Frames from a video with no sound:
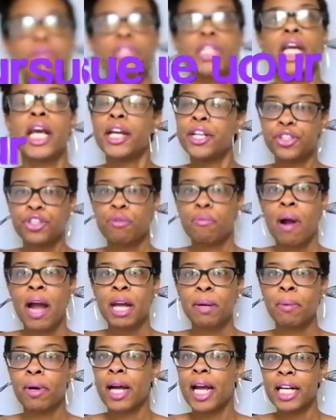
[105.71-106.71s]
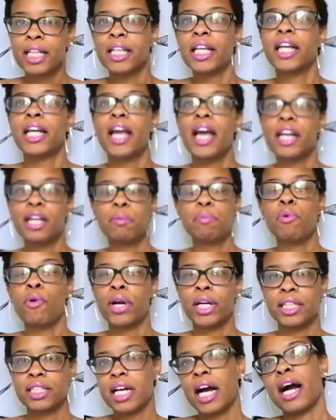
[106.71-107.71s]
change your mind about anything at any
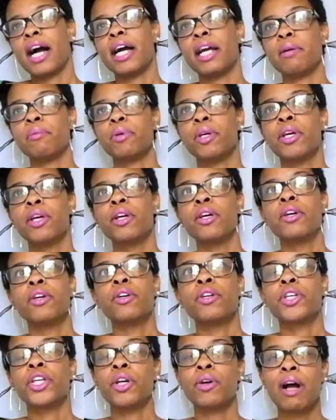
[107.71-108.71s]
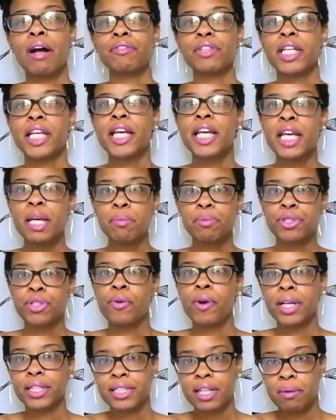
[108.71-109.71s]
point in time. You don't have to keep
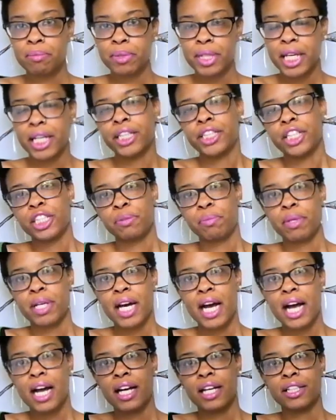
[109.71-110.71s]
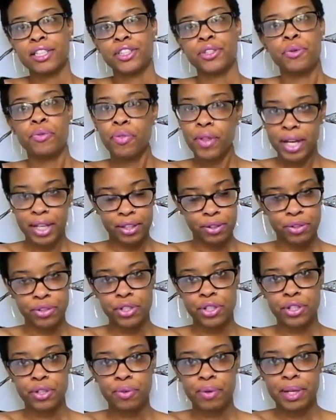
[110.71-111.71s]
doing something just because you think you
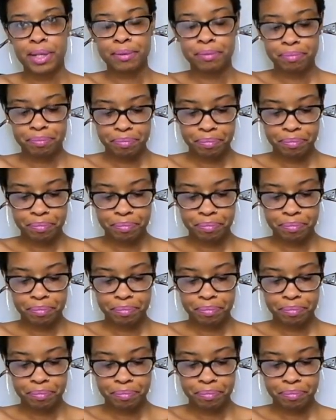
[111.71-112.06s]
should do it.